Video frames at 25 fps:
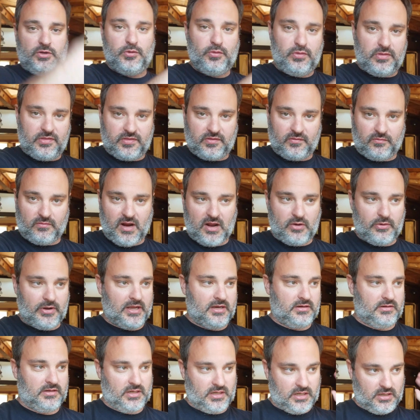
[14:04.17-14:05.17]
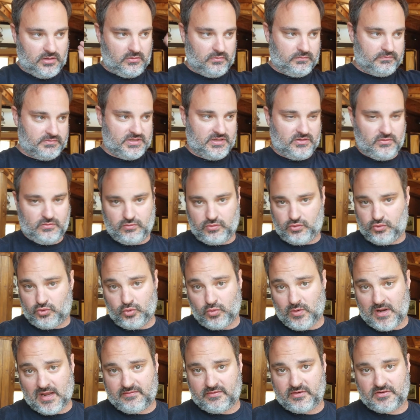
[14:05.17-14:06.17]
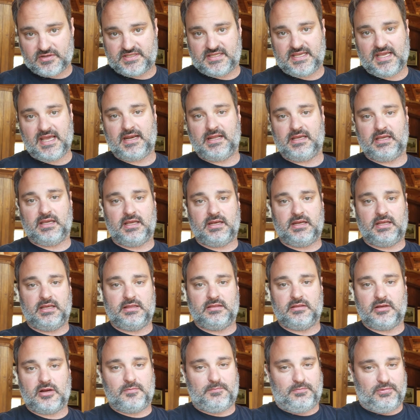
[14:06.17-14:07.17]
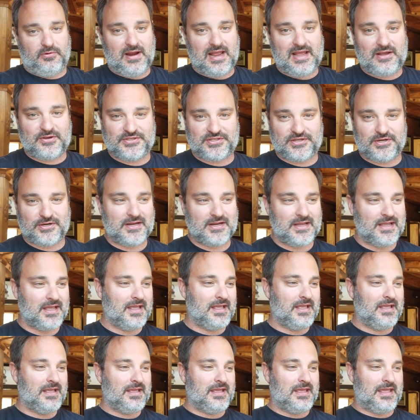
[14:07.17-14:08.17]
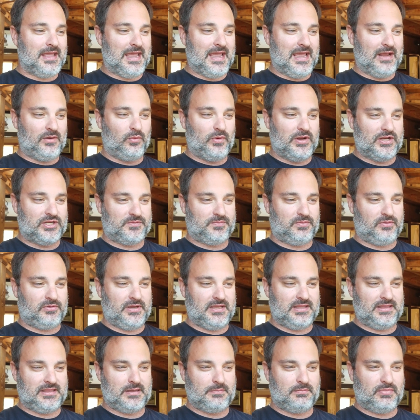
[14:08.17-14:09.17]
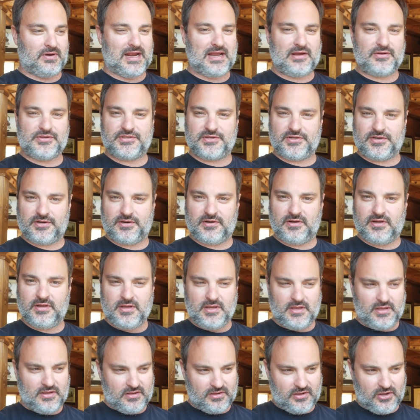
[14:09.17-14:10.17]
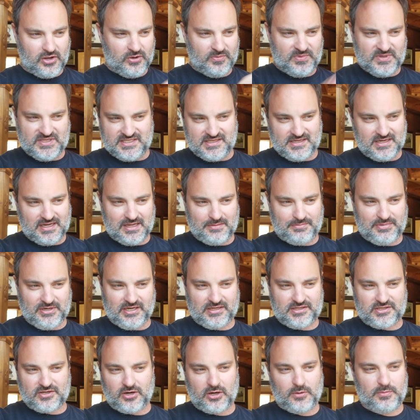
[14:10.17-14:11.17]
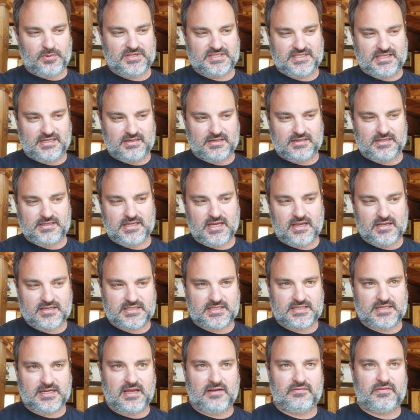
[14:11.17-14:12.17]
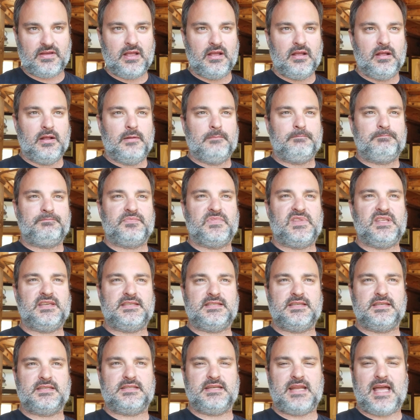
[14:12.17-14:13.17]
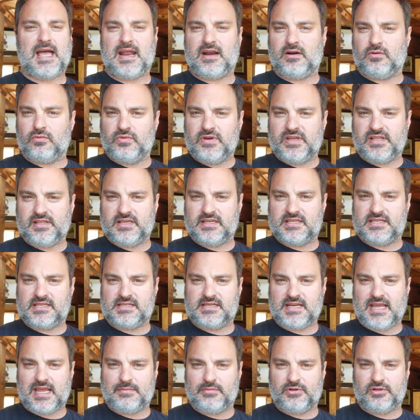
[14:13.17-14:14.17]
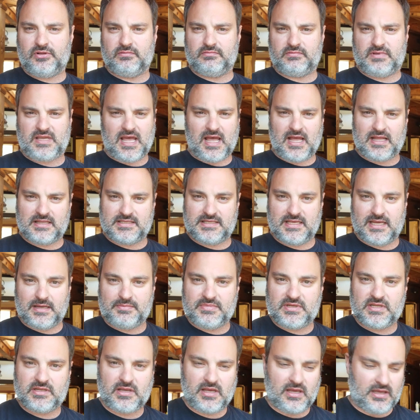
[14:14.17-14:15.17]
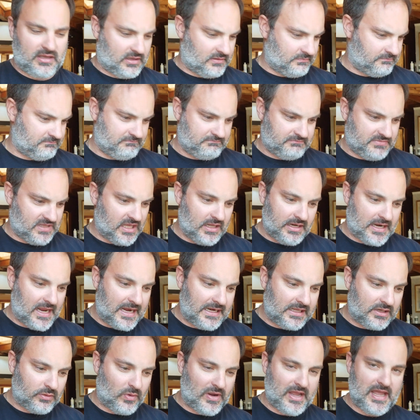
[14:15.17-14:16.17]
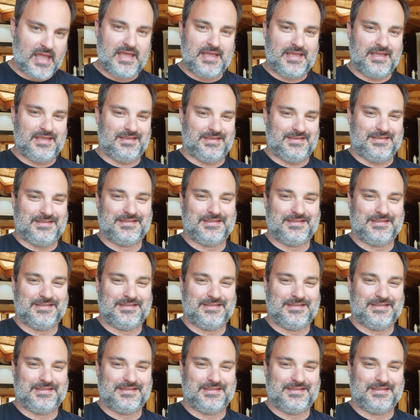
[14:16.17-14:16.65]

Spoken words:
and you throw it, to whoever's getting it in their browser, at which point the browser opens it up and interprets it and does stuff. This is not a really stable concept in any way.